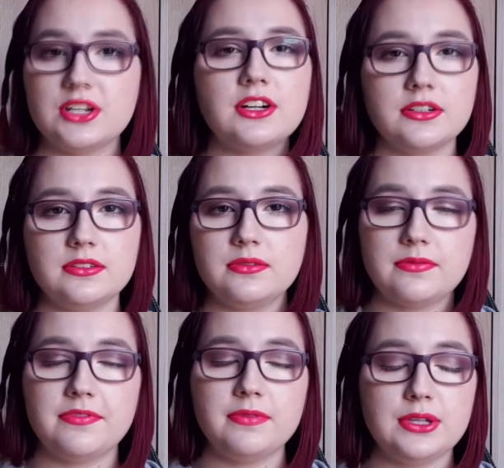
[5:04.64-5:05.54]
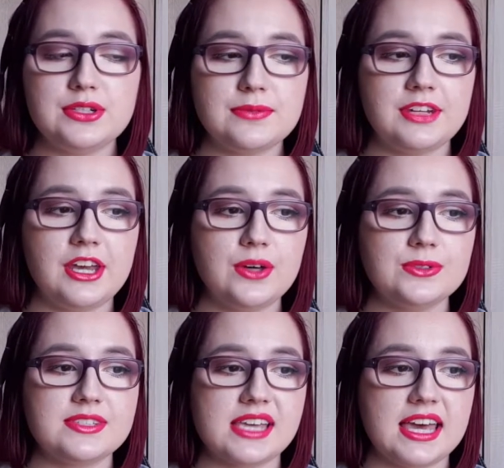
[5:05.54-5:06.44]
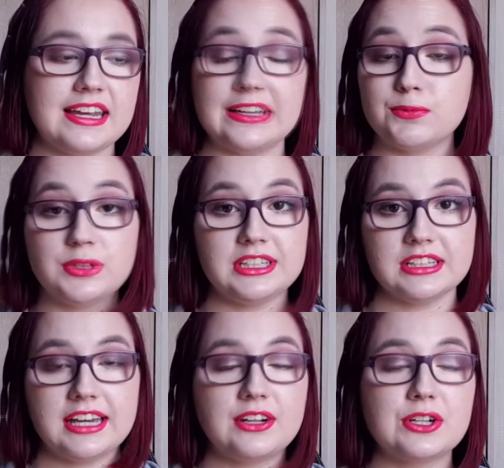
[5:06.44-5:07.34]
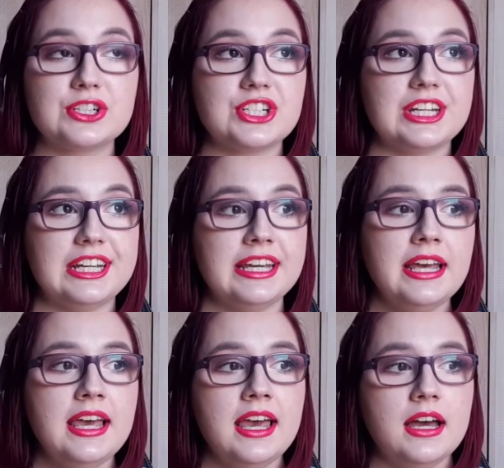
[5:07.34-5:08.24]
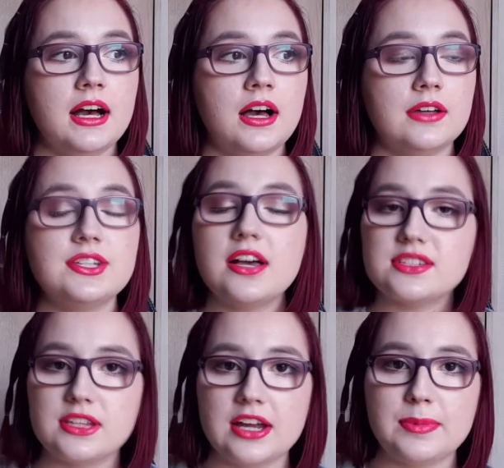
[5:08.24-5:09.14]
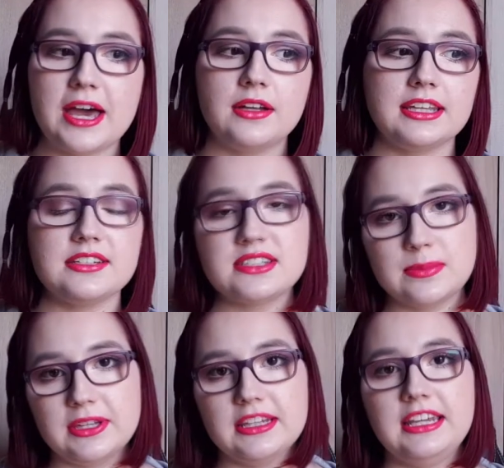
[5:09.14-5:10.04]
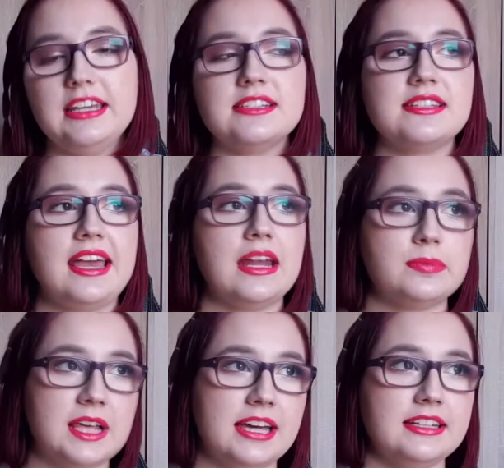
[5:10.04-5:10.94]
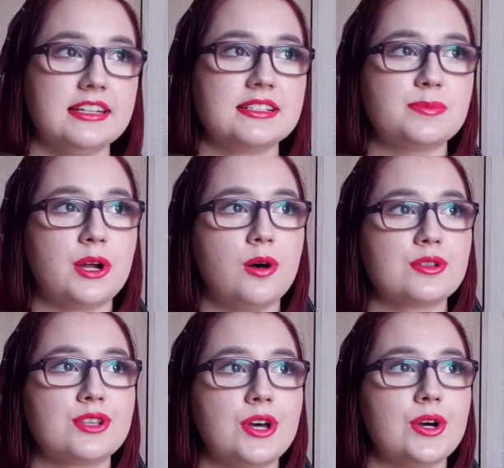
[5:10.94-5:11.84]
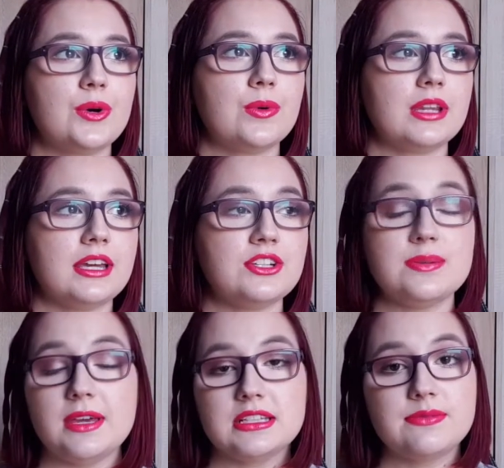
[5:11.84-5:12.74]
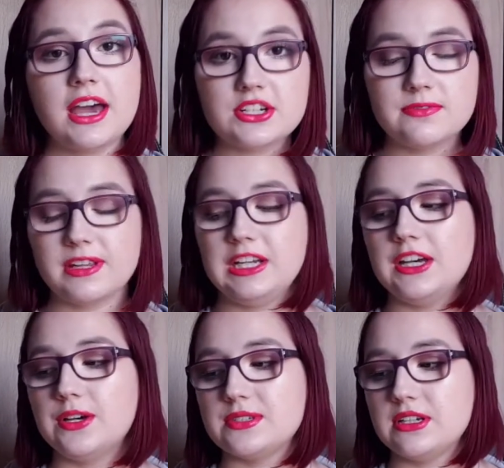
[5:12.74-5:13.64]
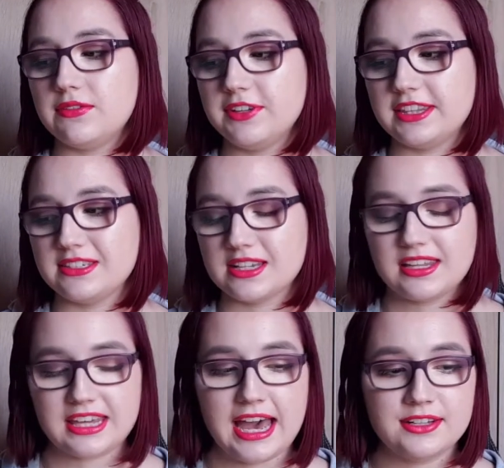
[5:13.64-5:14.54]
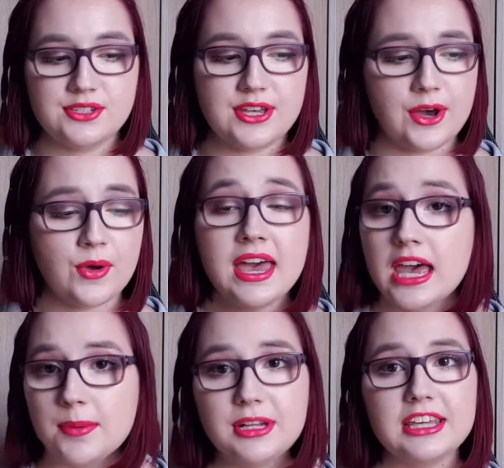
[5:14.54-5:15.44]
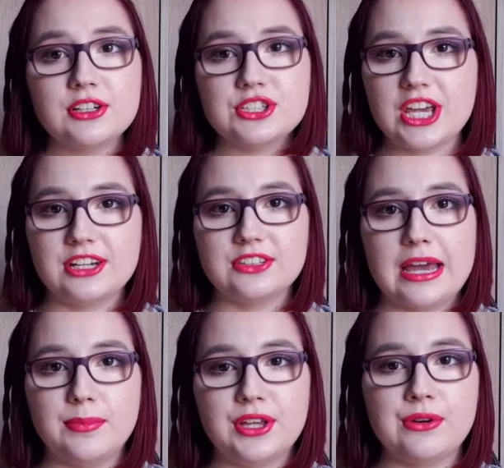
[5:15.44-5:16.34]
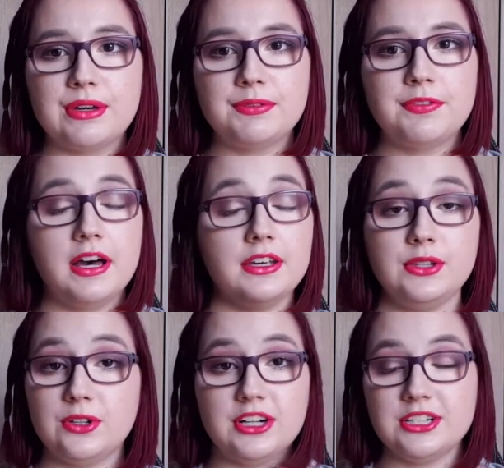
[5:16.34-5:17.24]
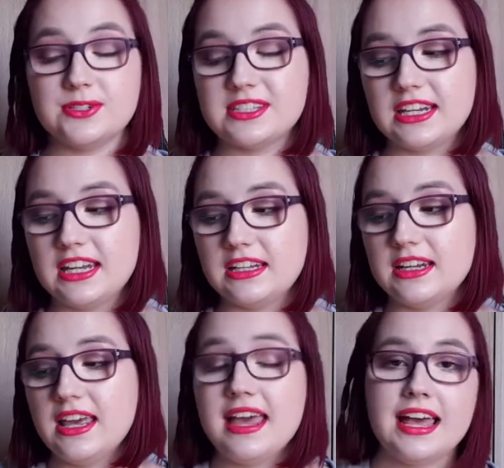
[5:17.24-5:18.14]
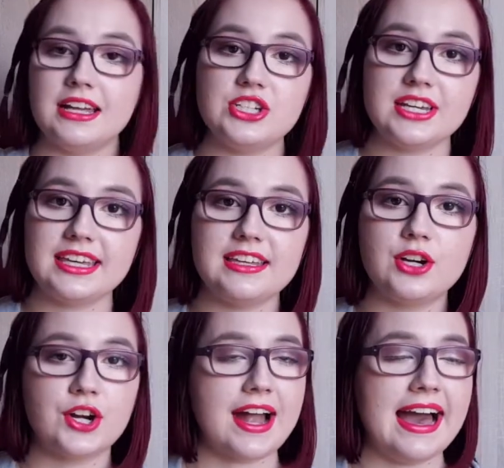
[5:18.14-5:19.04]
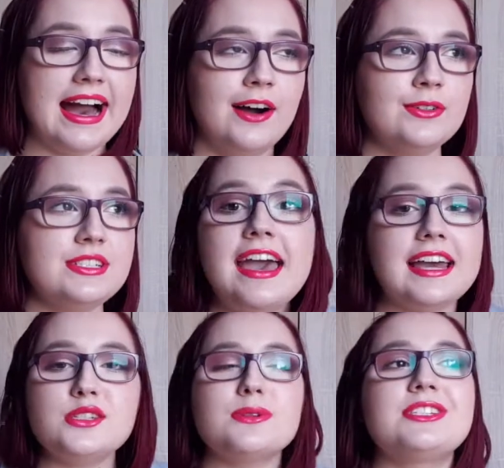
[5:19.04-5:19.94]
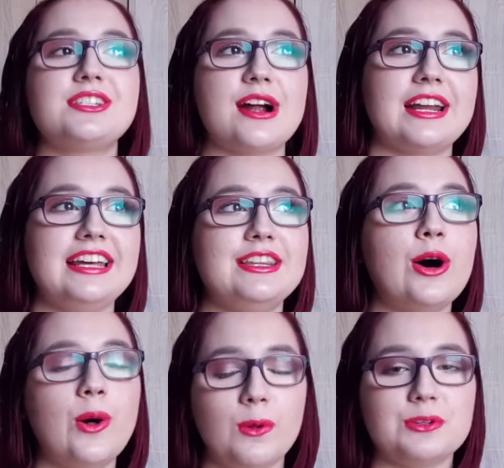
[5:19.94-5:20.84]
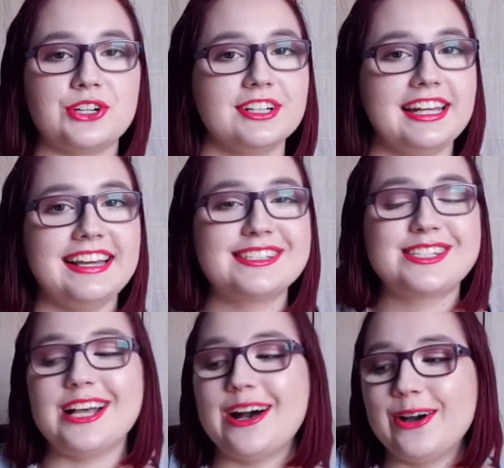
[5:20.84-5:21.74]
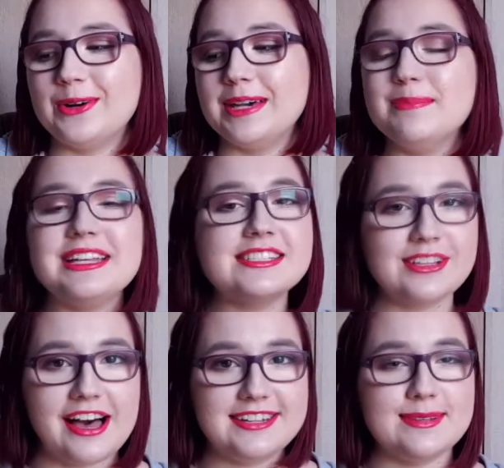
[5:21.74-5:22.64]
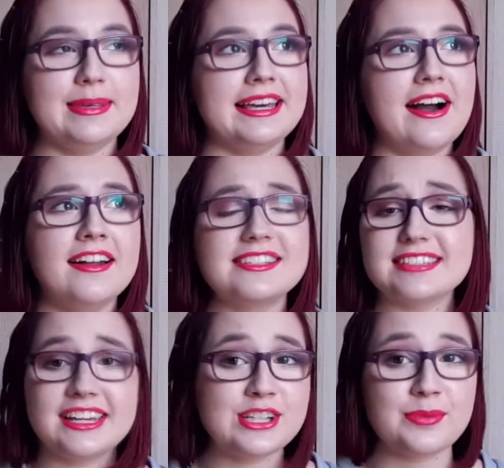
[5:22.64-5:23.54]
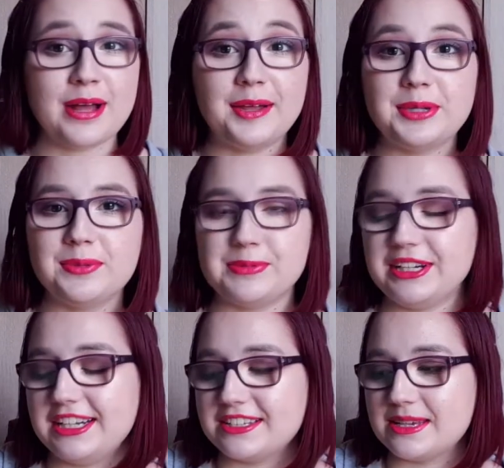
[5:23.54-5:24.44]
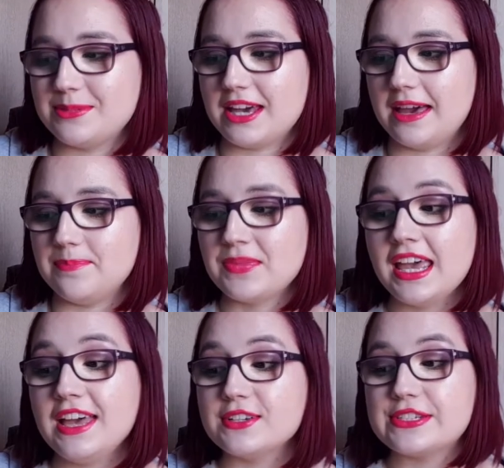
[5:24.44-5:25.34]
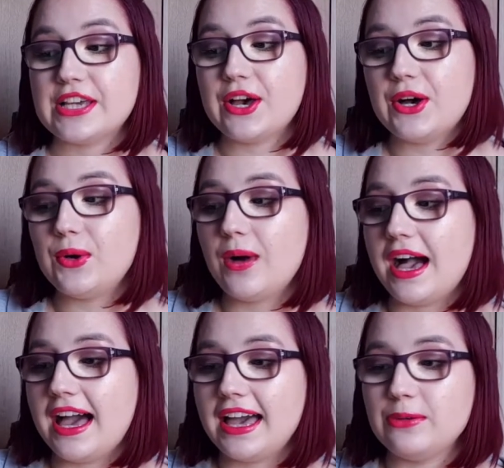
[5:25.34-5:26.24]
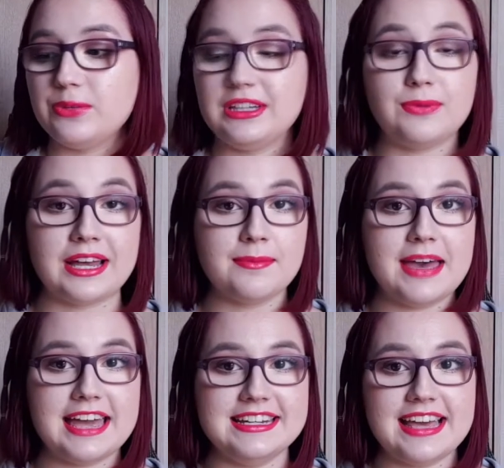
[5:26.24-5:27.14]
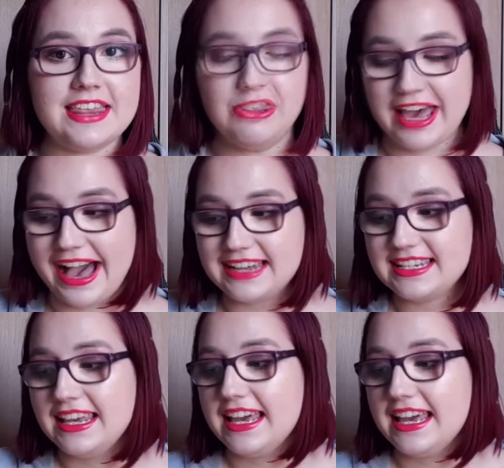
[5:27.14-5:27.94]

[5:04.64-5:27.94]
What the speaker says: her YouTube videos, and I really like her. She talks a lot about, like, disabilities and blindness, but also, like, she makes fashion videos and different things like that. So I'm gonna link her channel down below if you're interested in checking her out. It's what started the whole journey, so it means a lot to me. Honestly, I should probably reread it sometime, so I really recommend that.